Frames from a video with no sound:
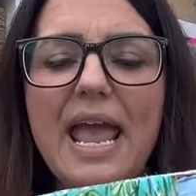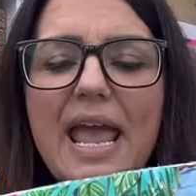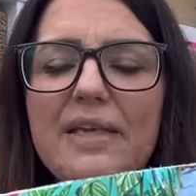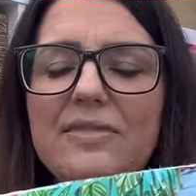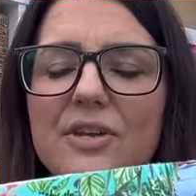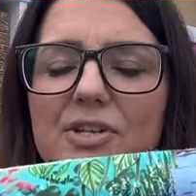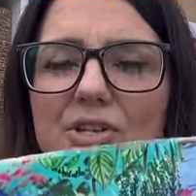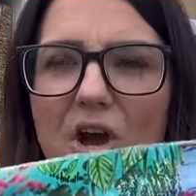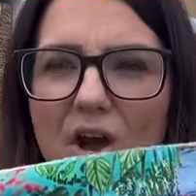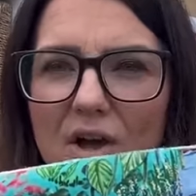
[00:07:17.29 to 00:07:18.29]
in the
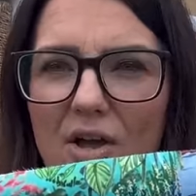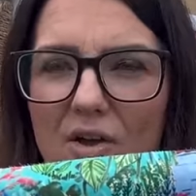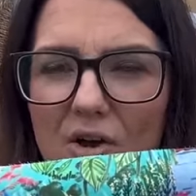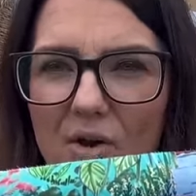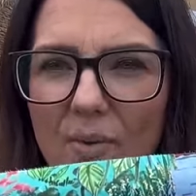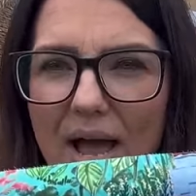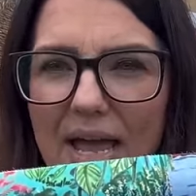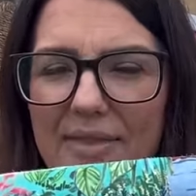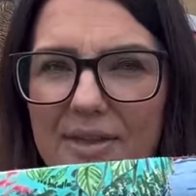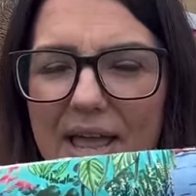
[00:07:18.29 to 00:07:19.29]
dark
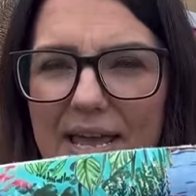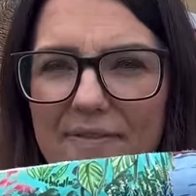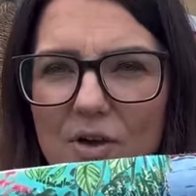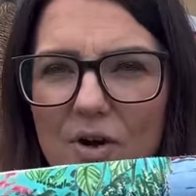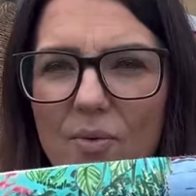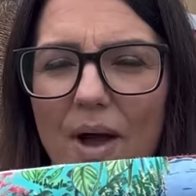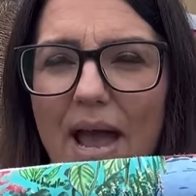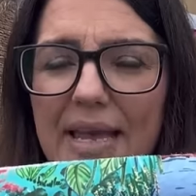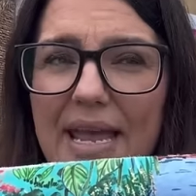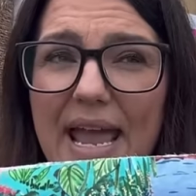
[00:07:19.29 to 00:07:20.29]
colorway, the navy
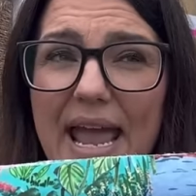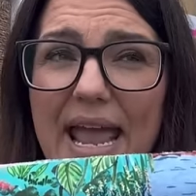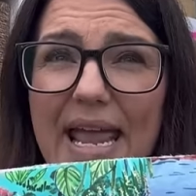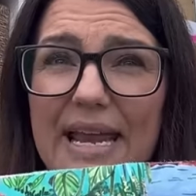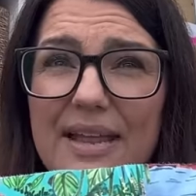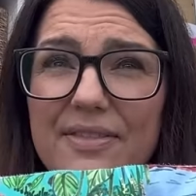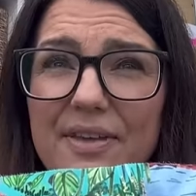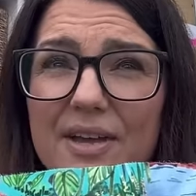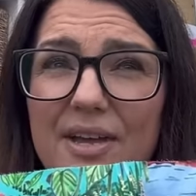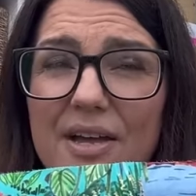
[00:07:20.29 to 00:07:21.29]
colorway, in
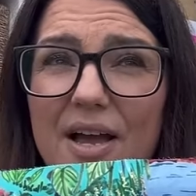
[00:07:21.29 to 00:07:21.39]
the